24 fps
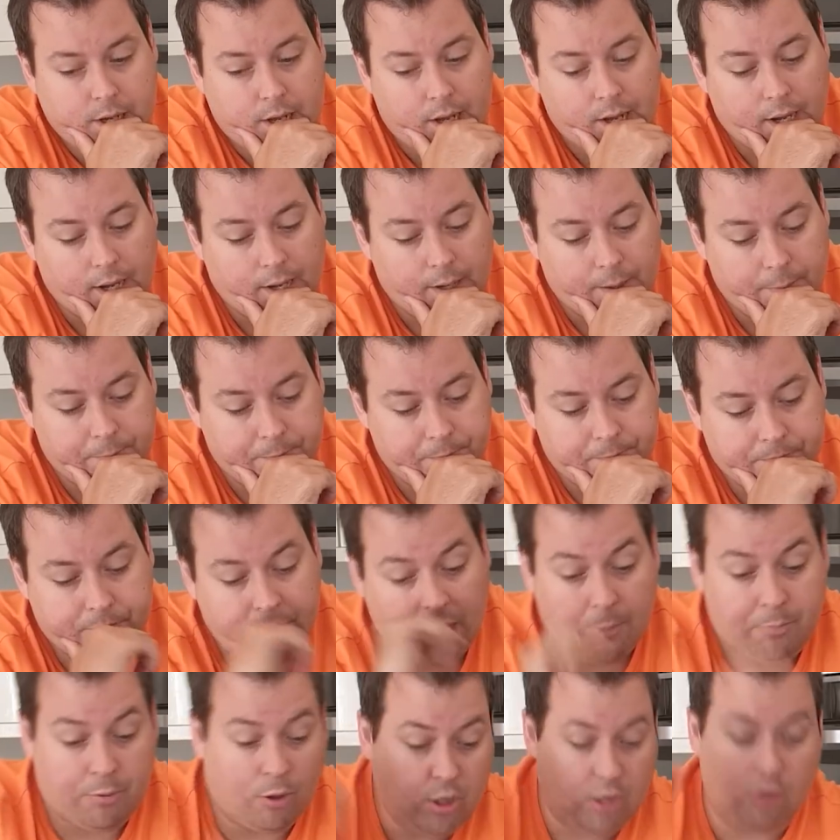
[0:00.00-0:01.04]
Um, I
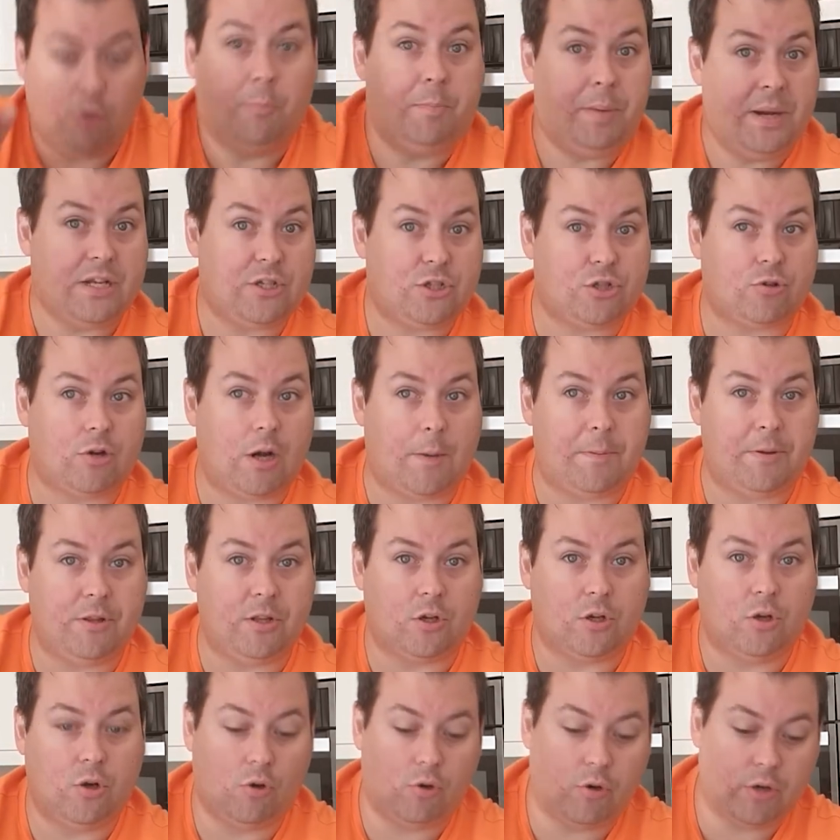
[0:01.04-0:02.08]
put a little picture up in the
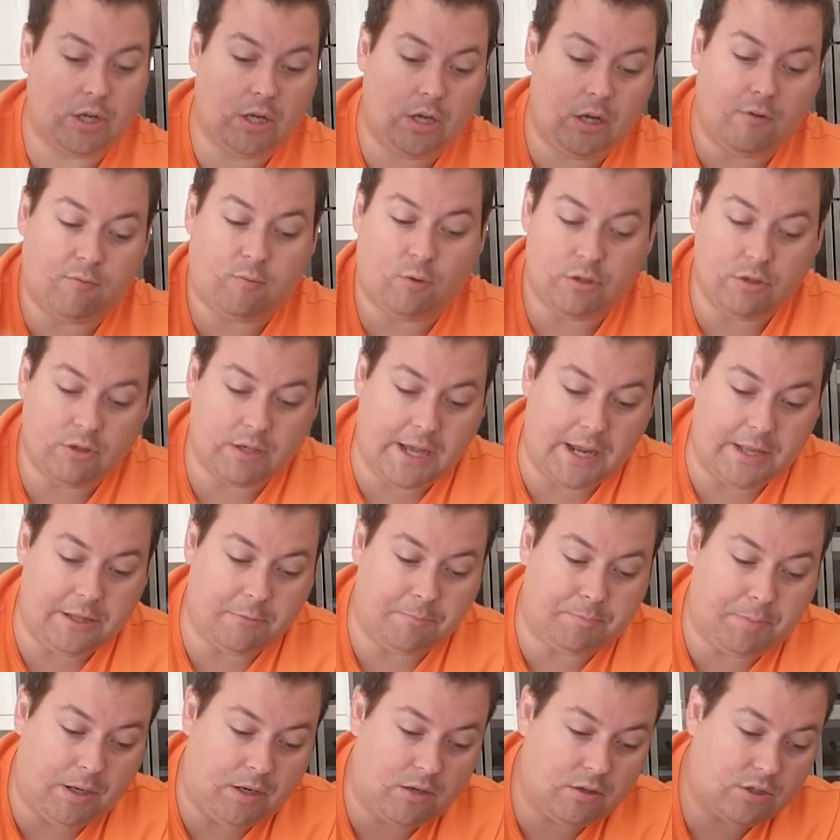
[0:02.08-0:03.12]
corner of what you get in the
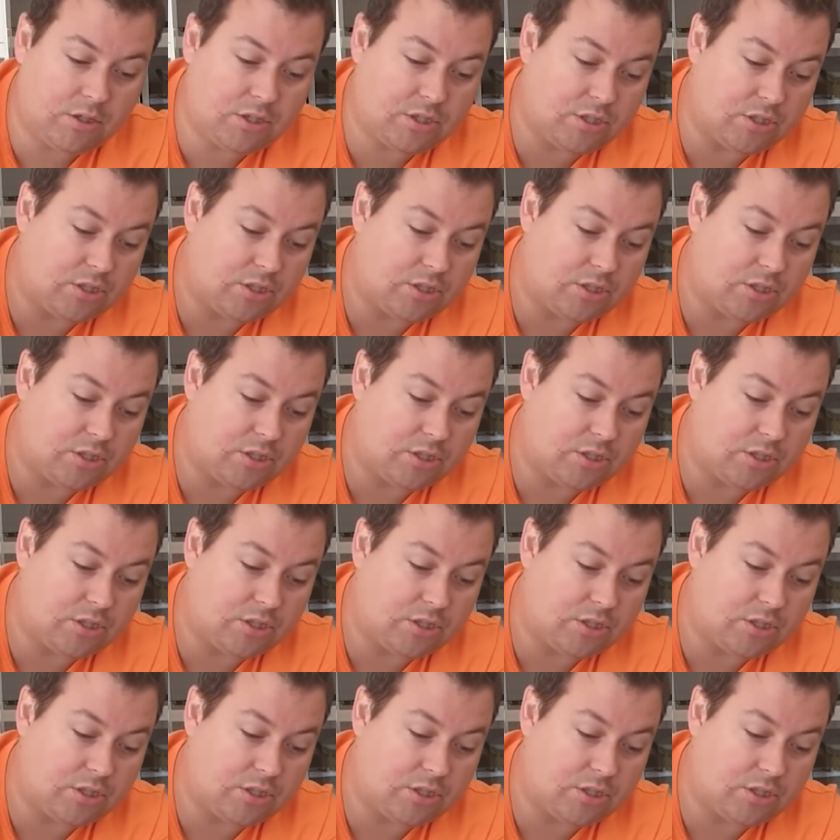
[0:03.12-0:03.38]
box.